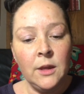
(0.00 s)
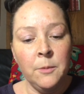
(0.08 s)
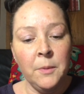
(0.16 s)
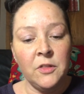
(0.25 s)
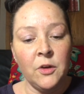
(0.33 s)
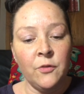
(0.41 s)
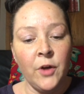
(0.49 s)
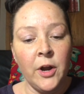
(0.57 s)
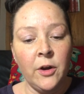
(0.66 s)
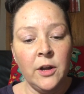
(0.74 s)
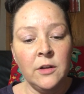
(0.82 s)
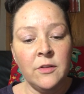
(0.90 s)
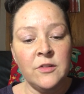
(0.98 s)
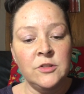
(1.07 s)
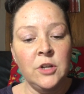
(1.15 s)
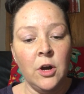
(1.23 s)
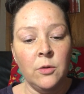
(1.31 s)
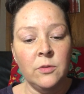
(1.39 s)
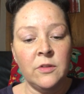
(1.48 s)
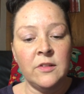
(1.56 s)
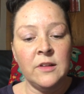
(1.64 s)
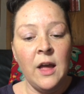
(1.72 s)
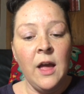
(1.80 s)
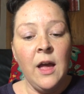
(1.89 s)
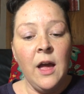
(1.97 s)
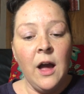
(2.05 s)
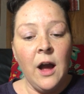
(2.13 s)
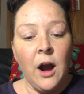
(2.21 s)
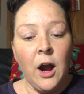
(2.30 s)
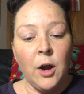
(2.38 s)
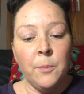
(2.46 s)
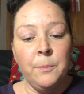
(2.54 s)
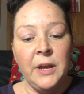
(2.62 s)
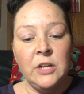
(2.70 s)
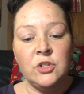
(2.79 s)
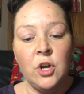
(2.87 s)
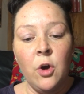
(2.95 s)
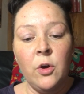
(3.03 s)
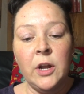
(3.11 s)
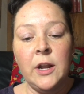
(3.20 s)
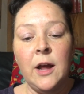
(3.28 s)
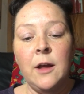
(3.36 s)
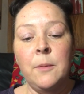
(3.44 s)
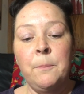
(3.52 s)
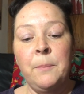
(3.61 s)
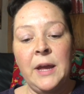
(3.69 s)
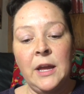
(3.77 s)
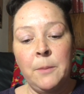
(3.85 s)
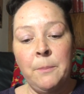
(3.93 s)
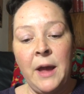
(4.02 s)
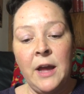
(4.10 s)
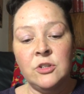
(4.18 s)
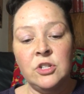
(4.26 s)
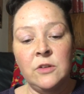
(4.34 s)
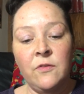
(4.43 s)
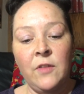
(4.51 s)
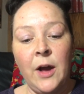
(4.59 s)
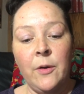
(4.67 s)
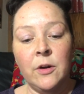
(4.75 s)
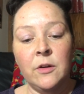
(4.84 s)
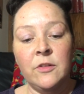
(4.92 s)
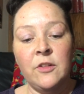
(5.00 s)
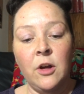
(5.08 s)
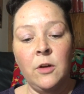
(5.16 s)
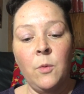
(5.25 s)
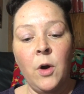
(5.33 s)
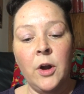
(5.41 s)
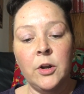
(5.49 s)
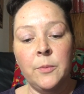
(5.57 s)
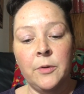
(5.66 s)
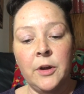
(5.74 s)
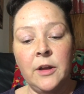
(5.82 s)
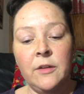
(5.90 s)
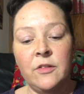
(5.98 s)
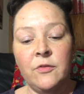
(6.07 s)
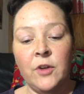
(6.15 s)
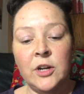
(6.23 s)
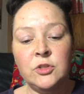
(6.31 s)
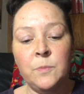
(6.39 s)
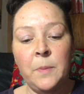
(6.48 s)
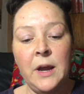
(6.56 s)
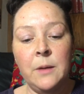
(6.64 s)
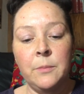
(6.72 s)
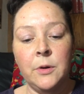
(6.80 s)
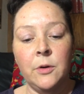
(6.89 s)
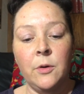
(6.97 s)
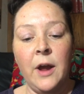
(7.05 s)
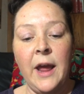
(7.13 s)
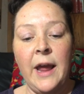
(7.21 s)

But the fragrance notes are beach coconut, pink passion flower, salt water breeze, fresh bamboo,